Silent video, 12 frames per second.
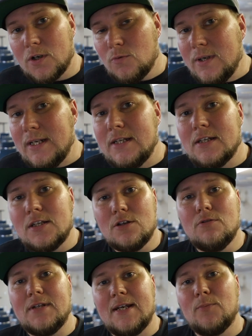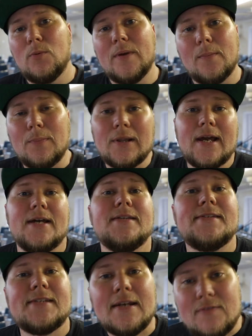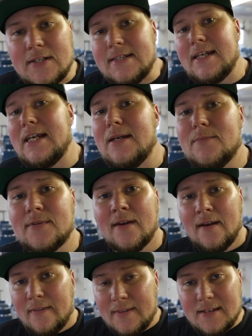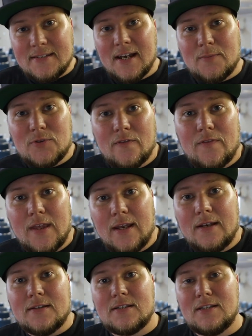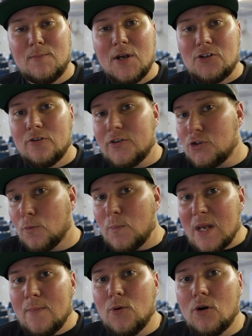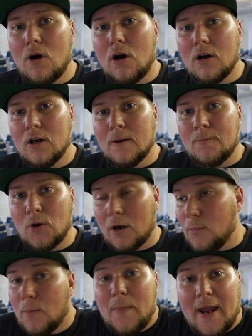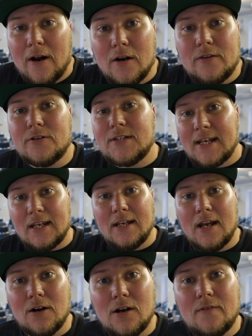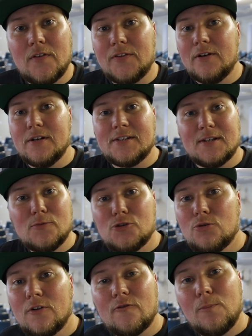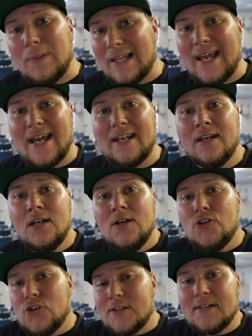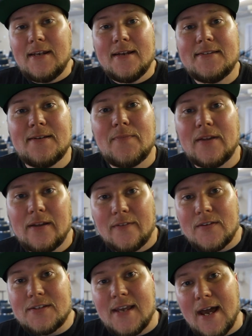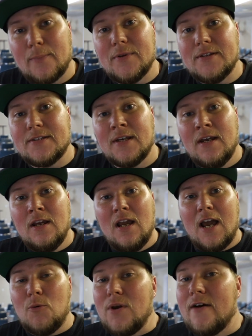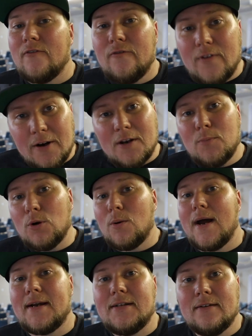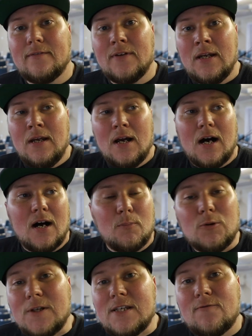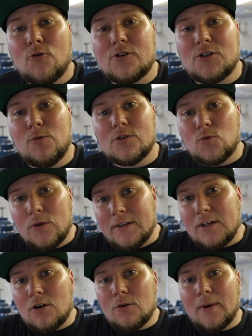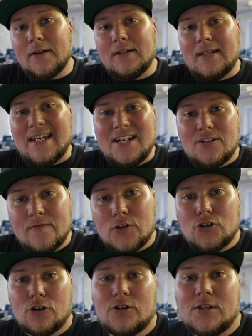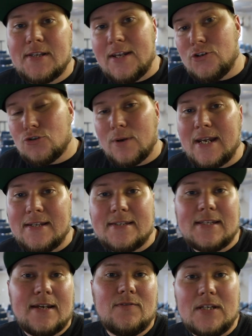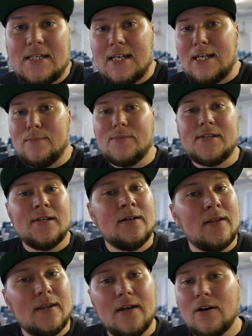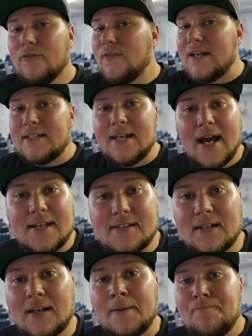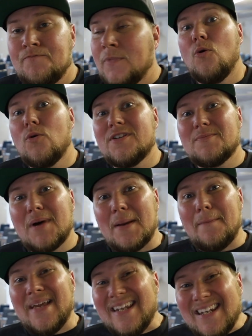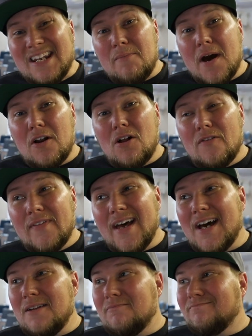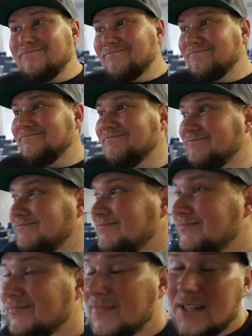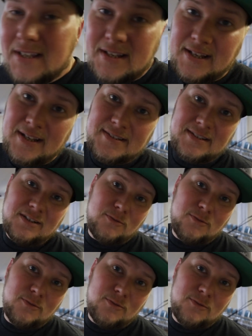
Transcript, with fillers: what do we need to do to implement plans, safety teams, these types of things, to make sure that your people are, are prepared, they're taken care of, that there is some sort of plan just in case something like this happens. And we have very proactive uh, police force who was willing to go around to each of the churches and train safety teams. They are fantastic. What is my opinion about all of that? That's a